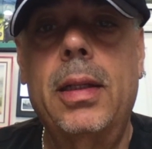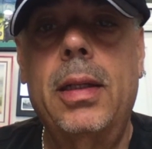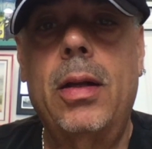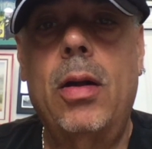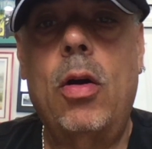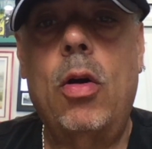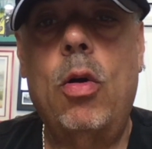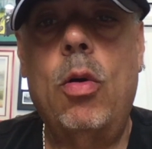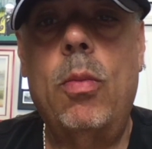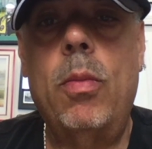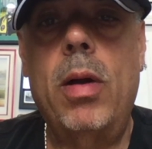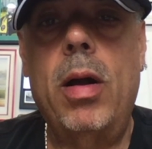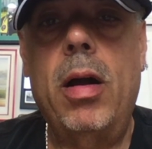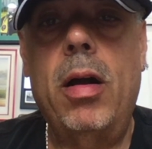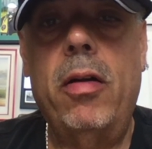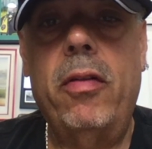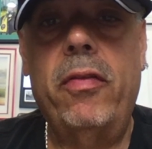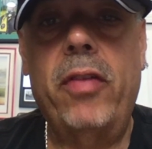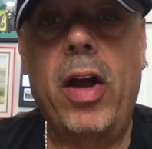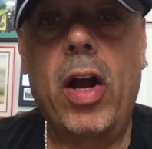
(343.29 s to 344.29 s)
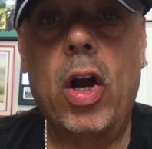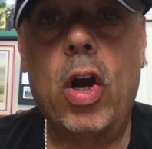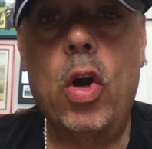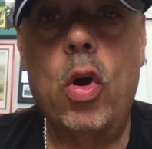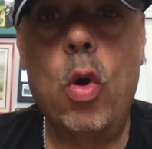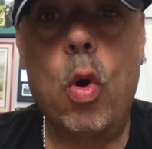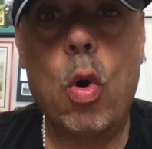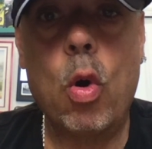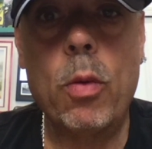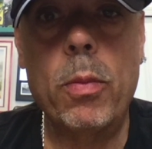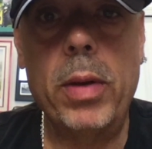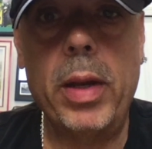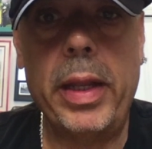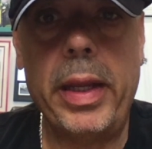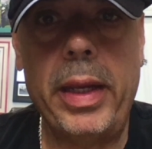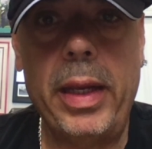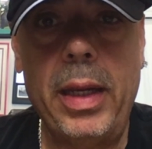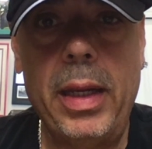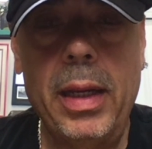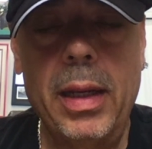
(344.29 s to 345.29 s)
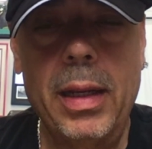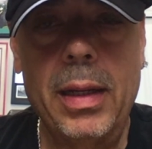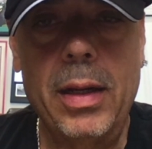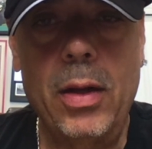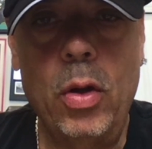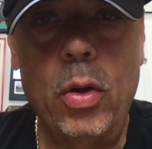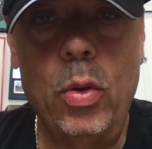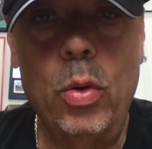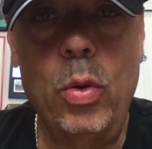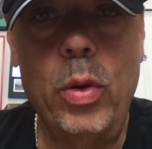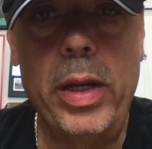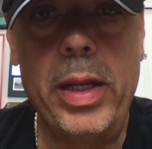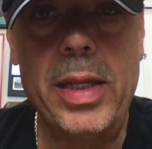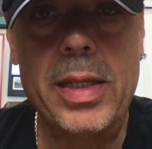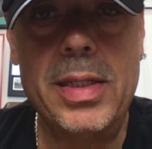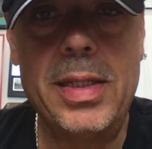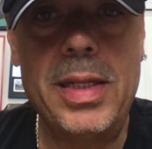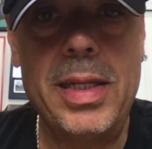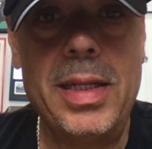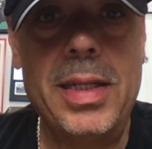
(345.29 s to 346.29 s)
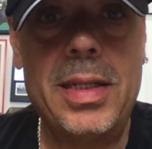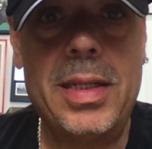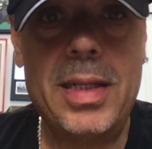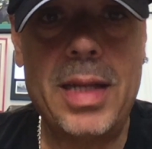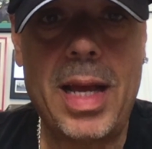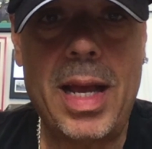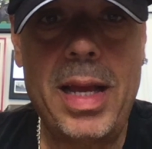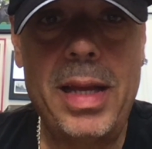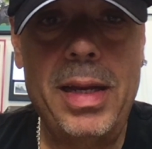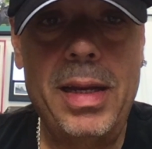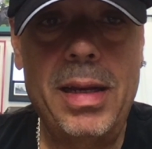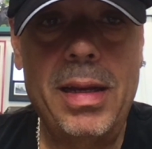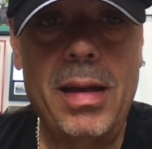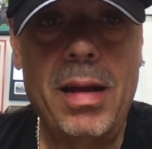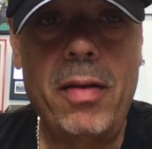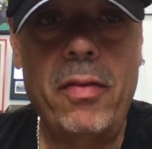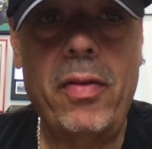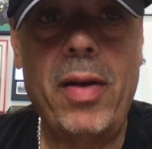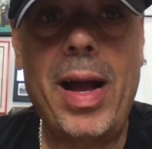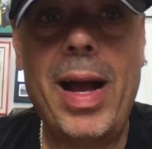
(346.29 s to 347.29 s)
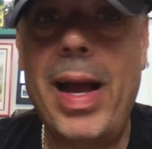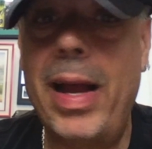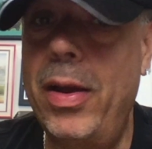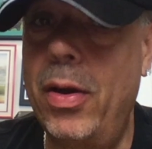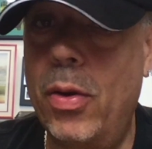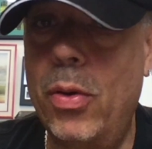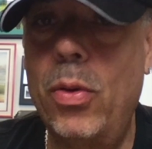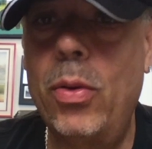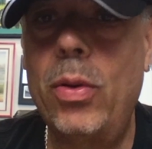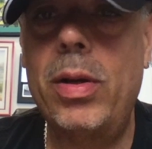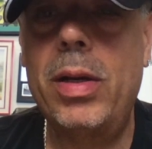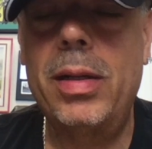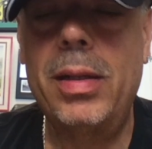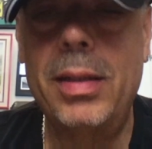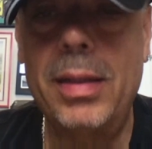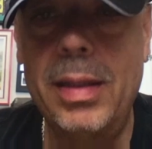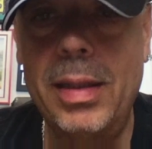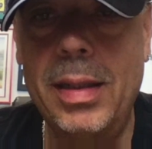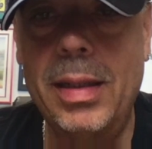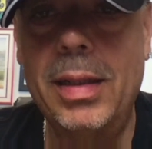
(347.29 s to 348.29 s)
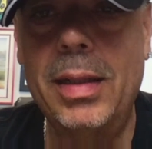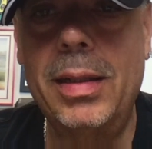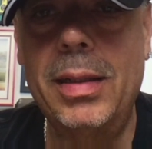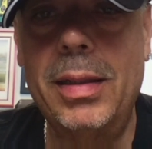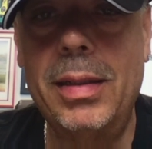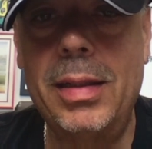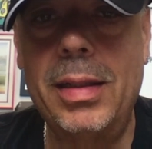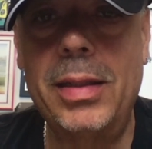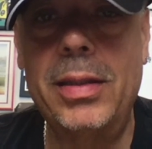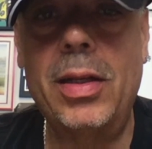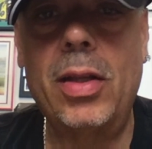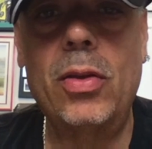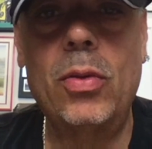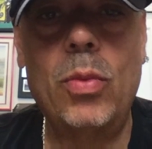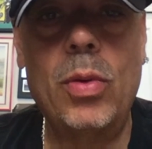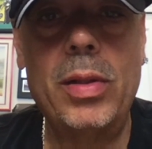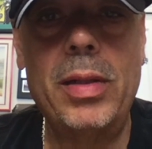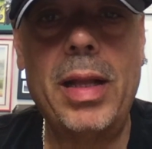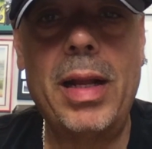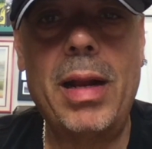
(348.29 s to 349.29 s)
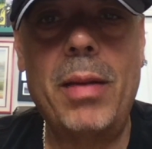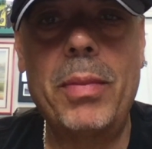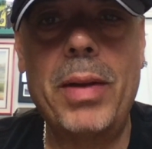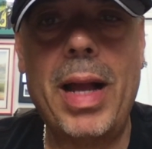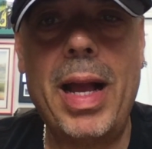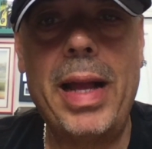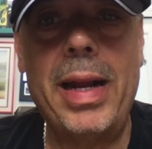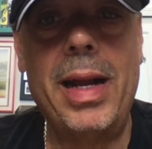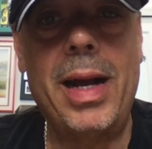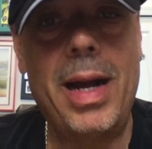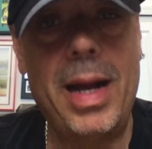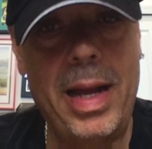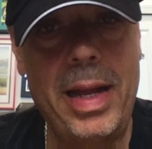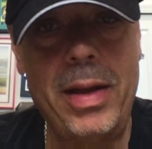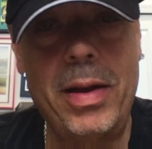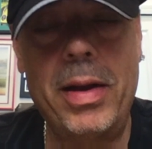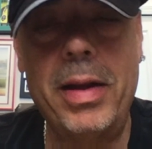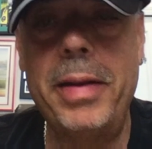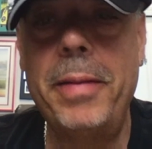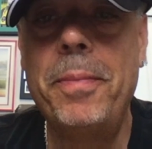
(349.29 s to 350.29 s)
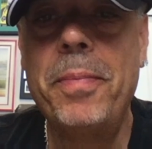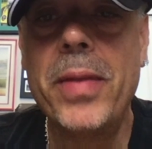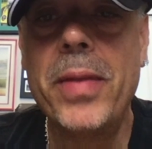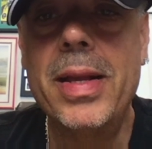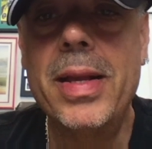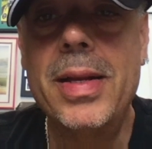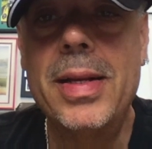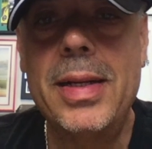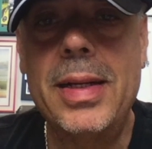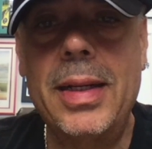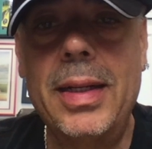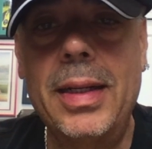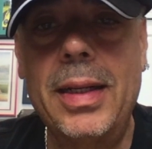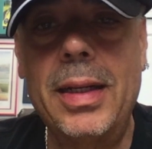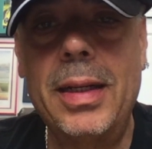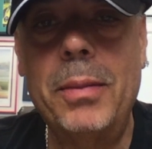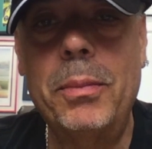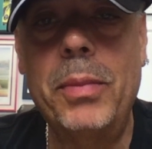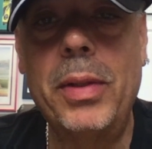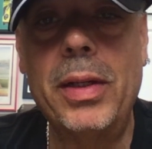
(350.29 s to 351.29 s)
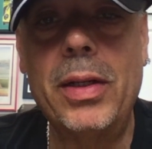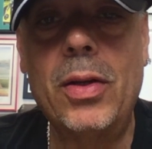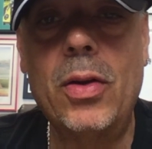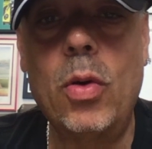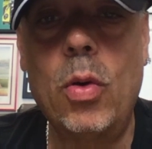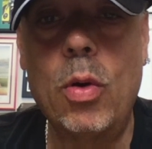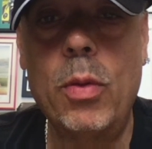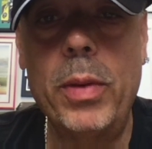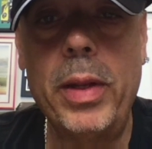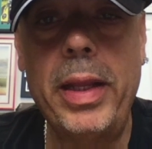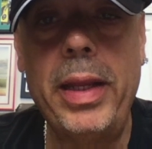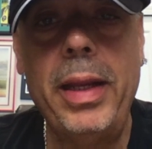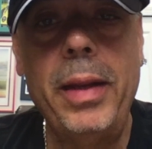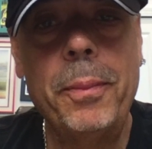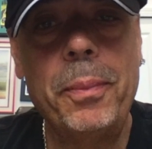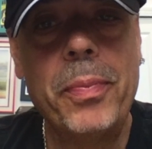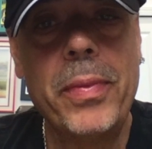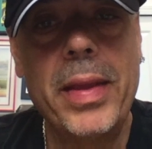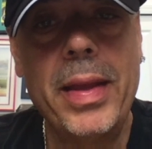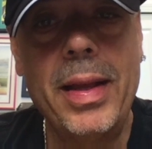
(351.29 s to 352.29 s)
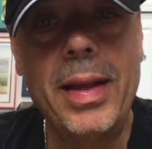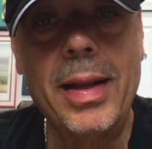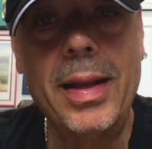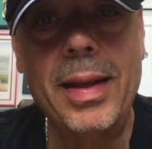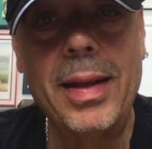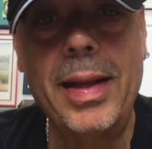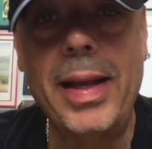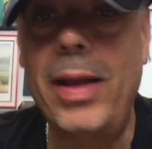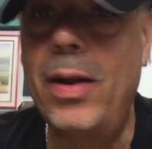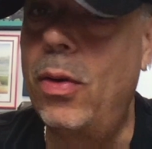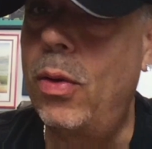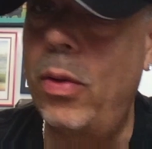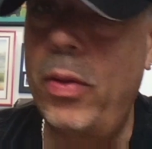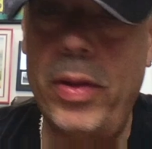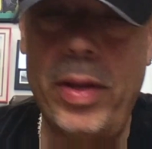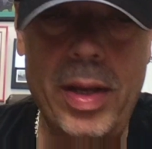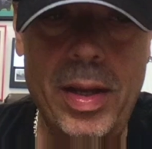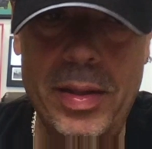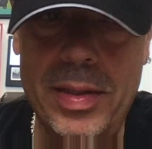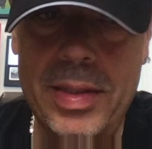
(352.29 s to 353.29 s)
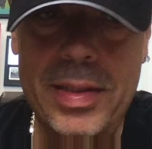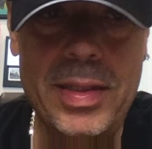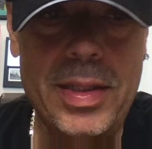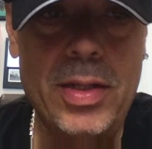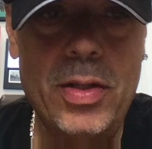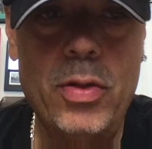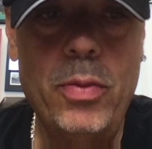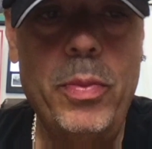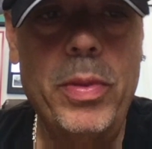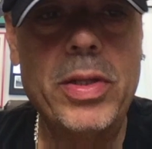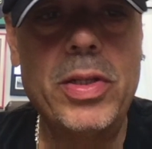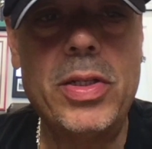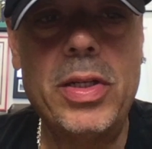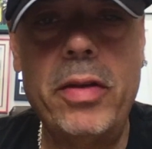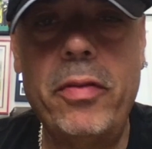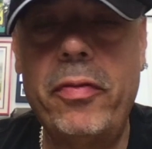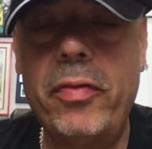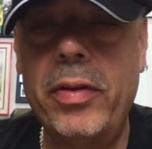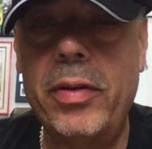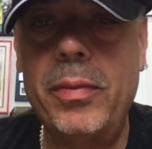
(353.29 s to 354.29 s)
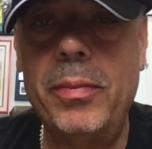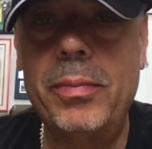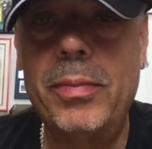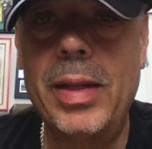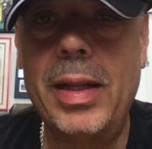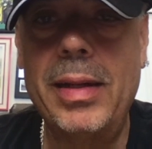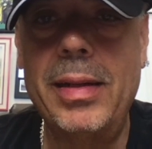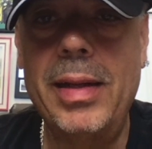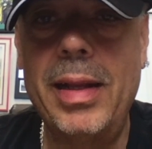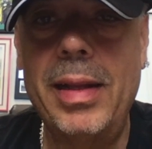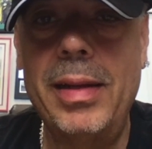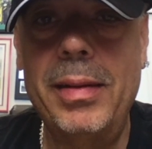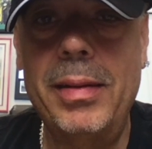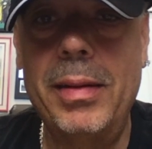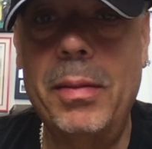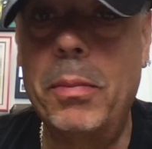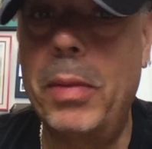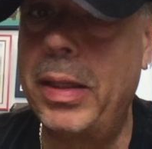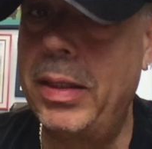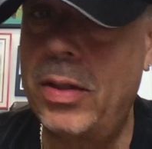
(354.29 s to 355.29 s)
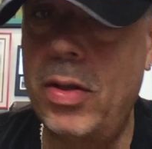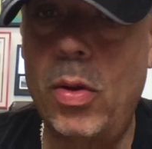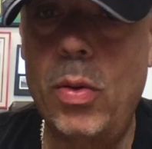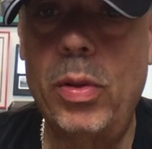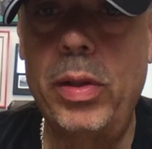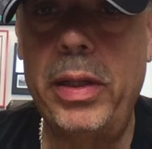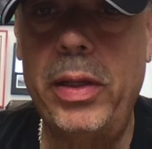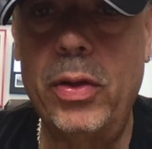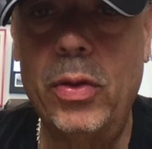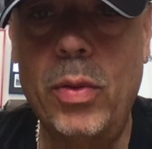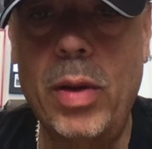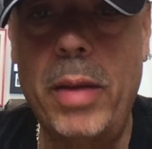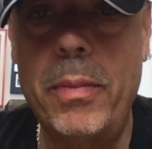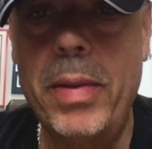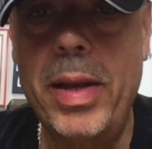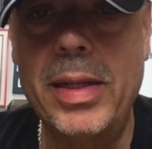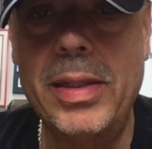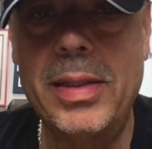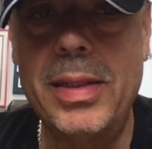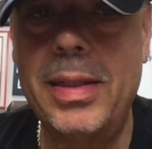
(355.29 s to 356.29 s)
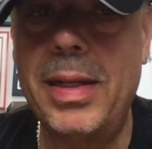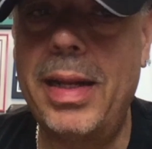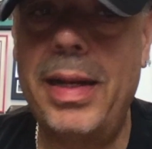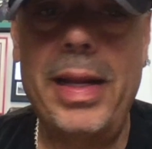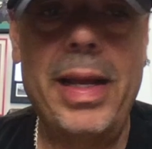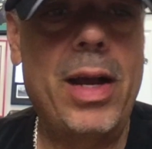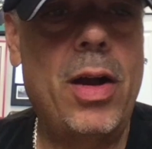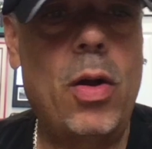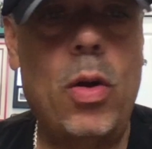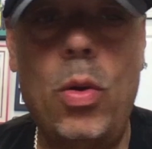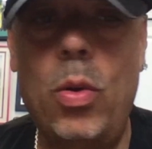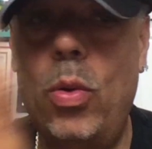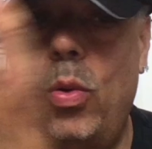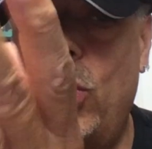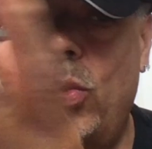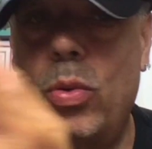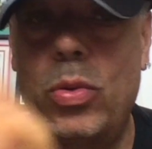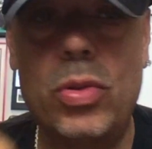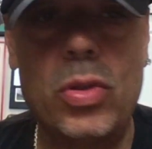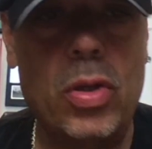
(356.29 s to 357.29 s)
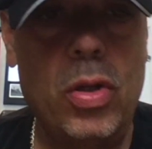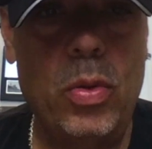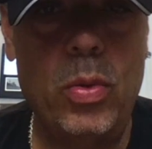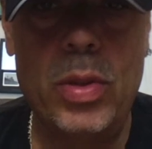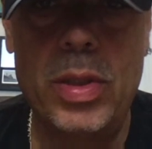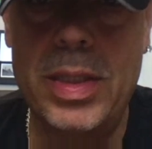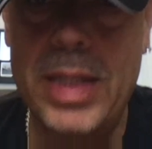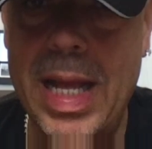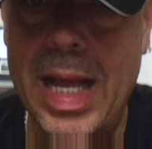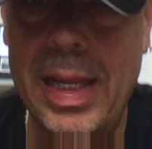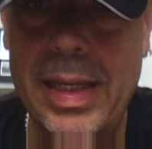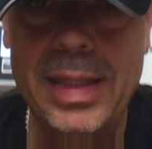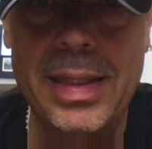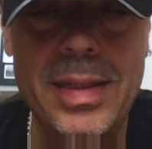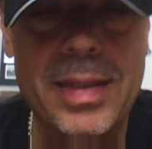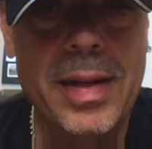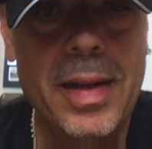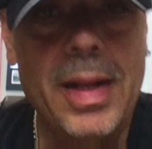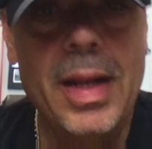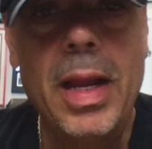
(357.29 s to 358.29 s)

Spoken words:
home of Gormley, who is the sire of High Oak, another one that I'm kind of high on, but Gormley. And all the others, into Mischief and Mitoli, who I mentioned, and their whole slew of stallions.